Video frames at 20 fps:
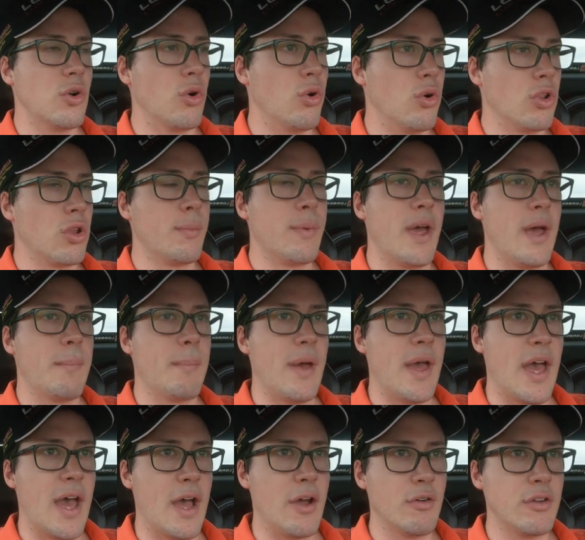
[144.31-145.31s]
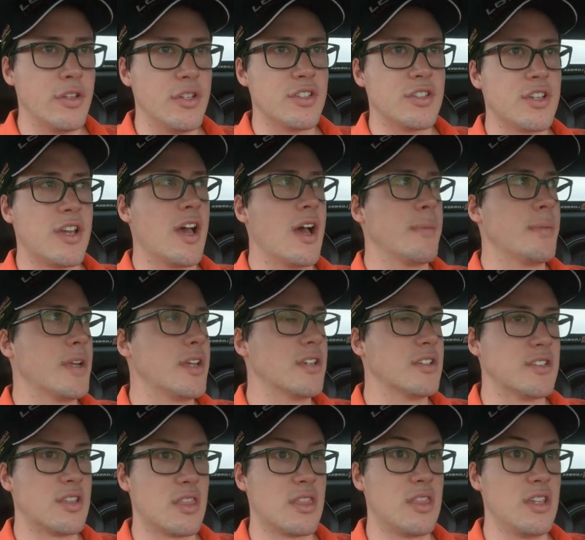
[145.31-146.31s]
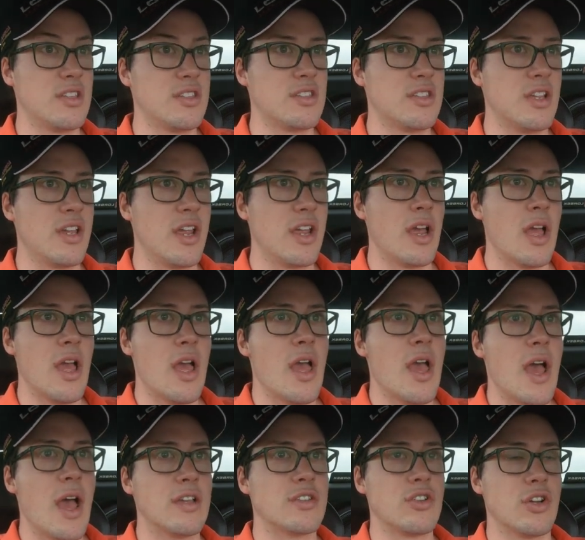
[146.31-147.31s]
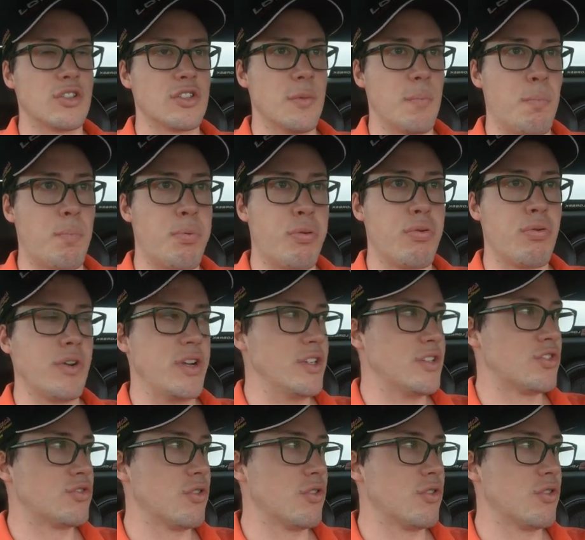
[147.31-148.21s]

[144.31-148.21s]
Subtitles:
About power in this car, because this thing has got some pretty